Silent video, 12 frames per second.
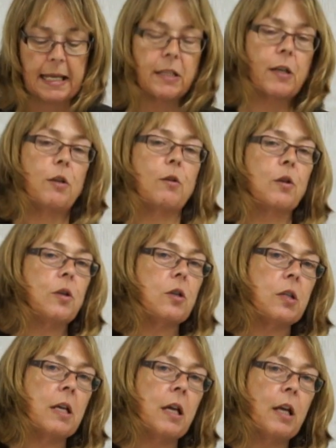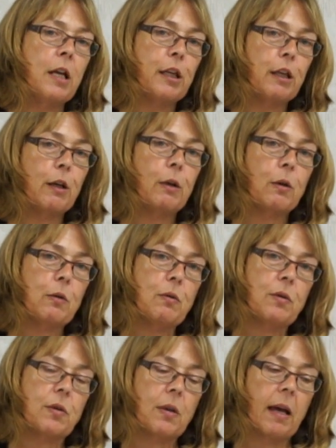So you could
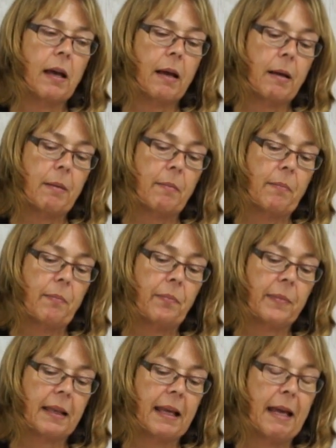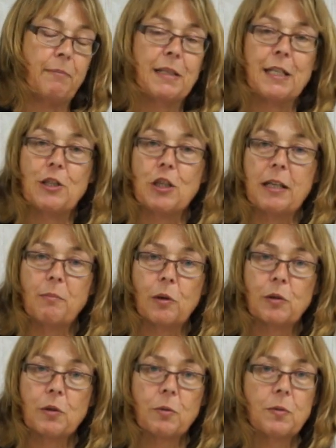use empty gin
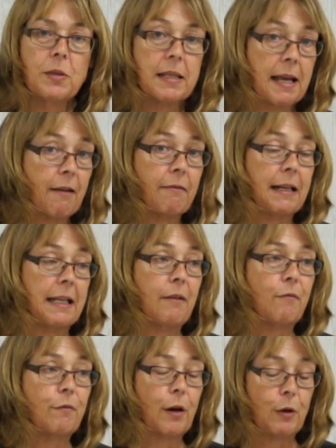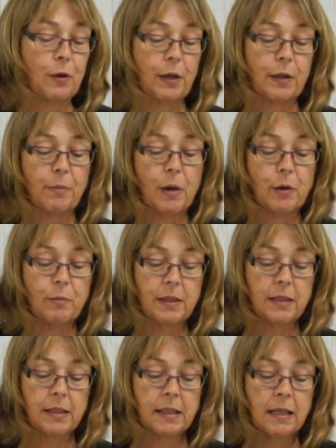bottles, they're really in vogue at the moment,
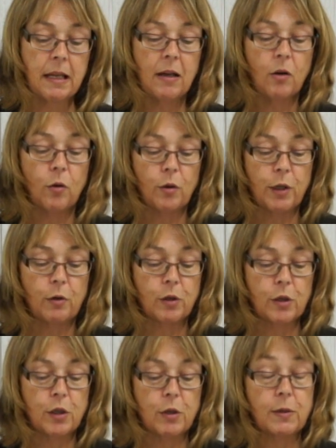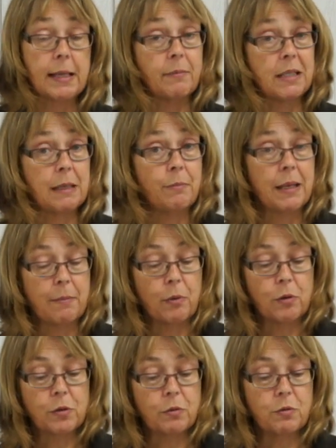or you could use empty beer
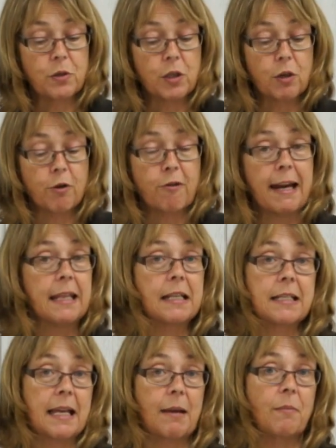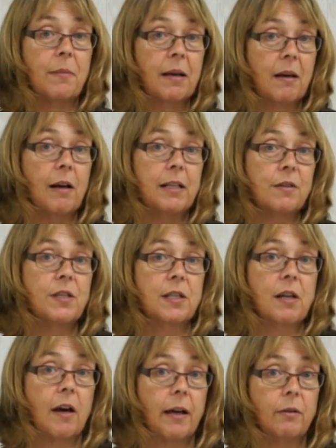bottles to create the same kind of
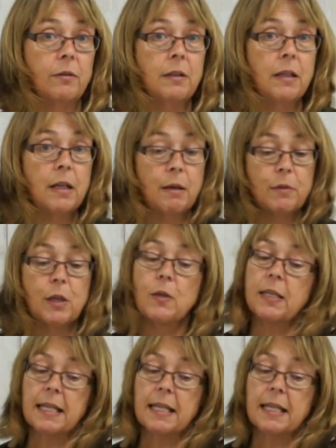style, using